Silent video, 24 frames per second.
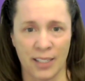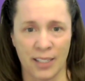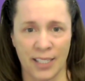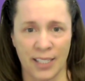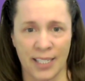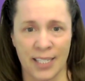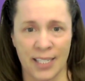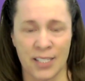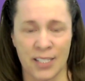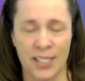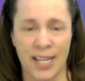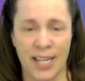
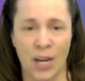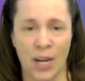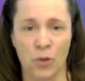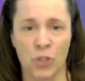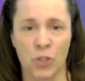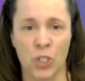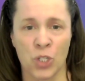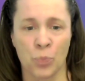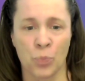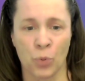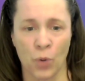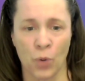It has now
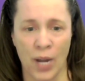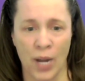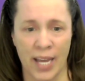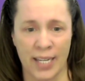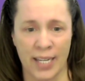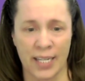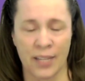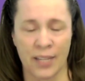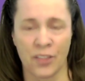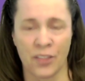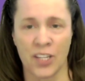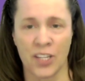
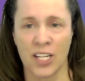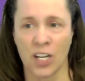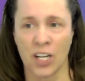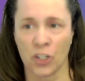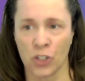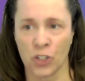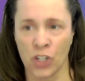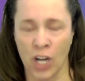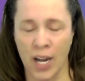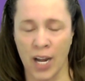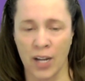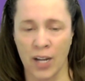spread in the
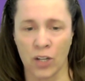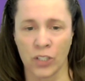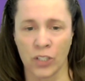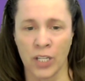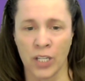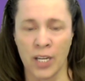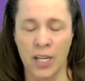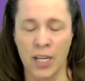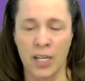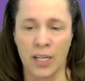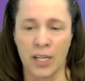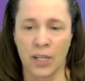young child.